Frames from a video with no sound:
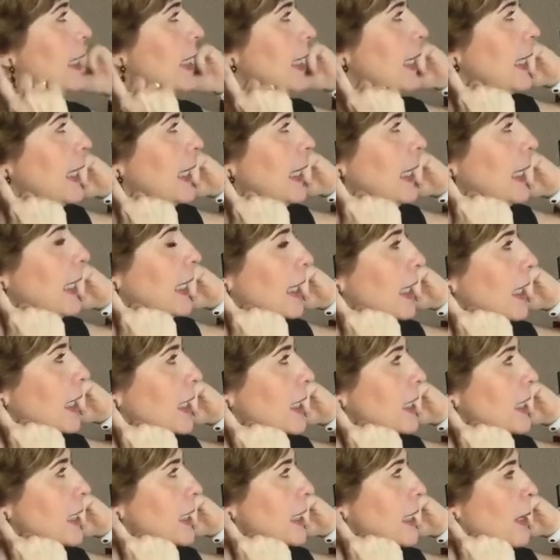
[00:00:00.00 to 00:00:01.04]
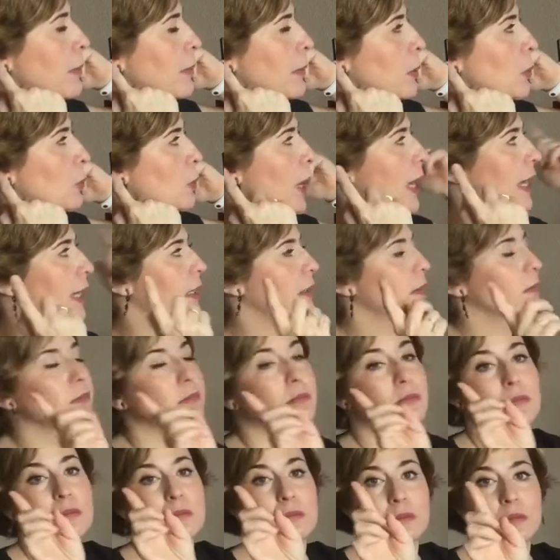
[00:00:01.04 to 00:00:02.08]
Ears, number 1.
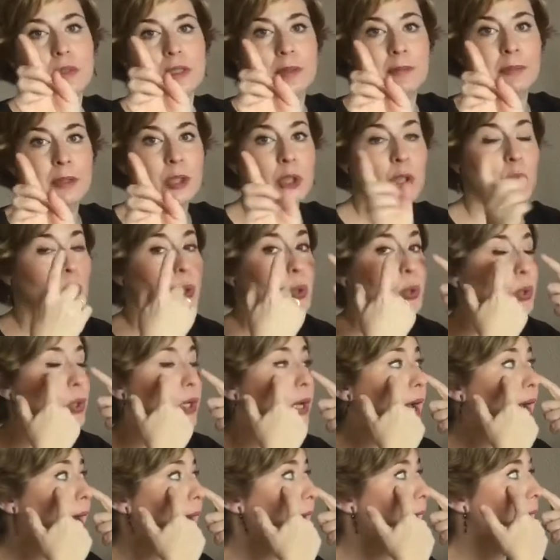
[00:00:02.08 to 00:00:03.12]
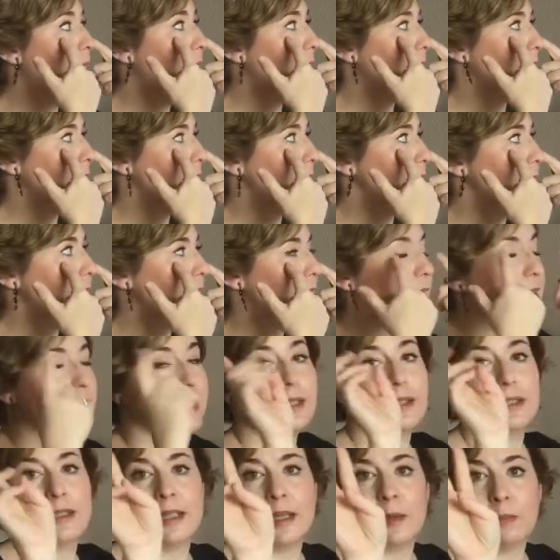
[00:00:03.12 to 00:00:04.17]
Number 2, eyes.
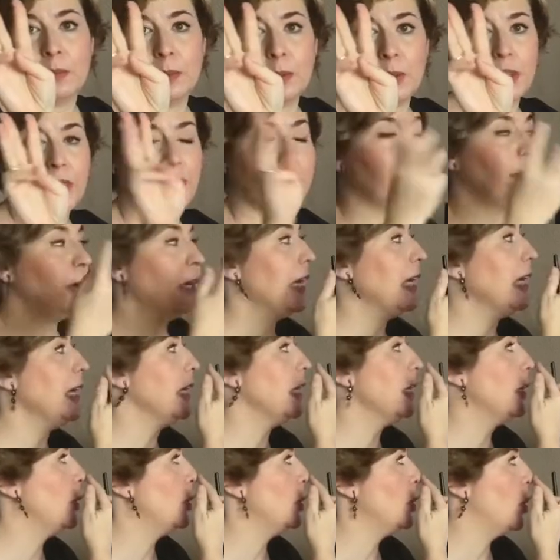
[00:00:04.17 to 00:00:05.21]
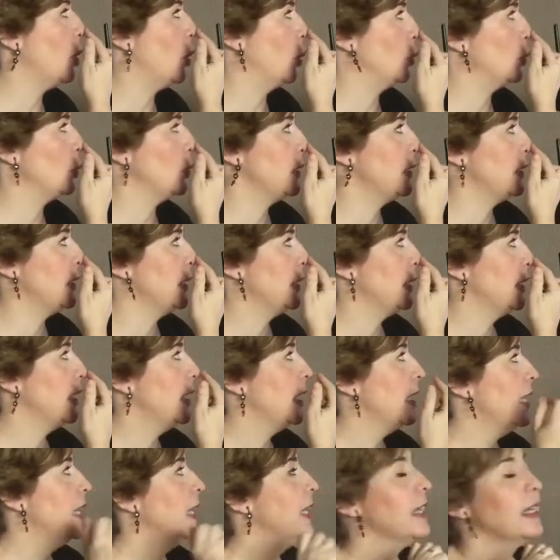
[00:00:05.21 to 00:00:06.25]
Number 3, nose.
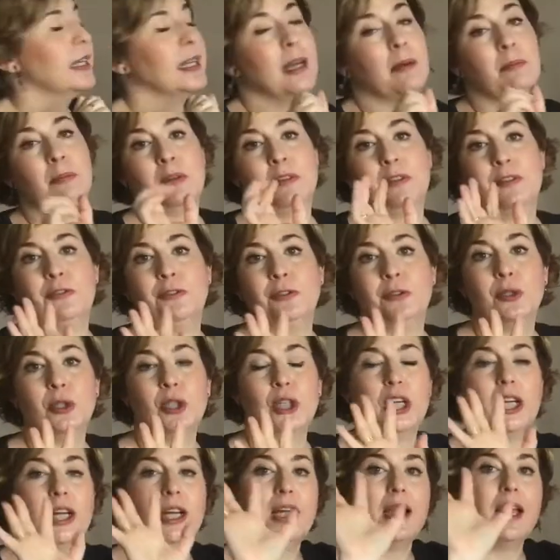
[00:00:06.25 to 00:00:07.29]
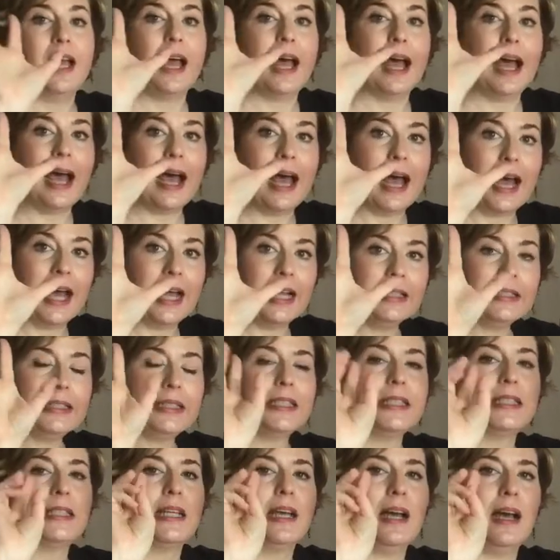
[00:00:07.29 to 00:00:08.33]
Number 4,
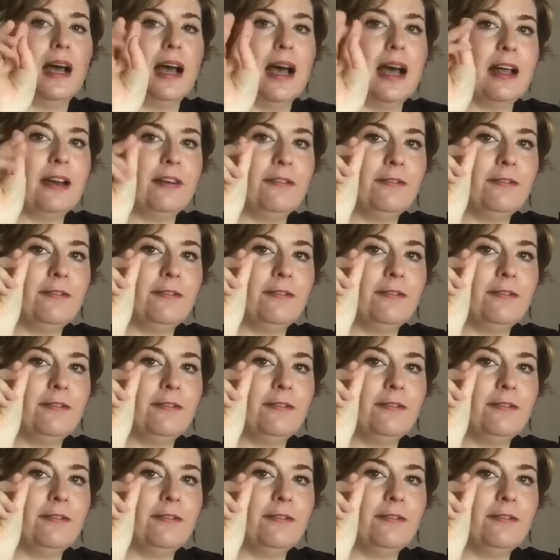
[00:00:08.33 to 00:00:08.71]
hands and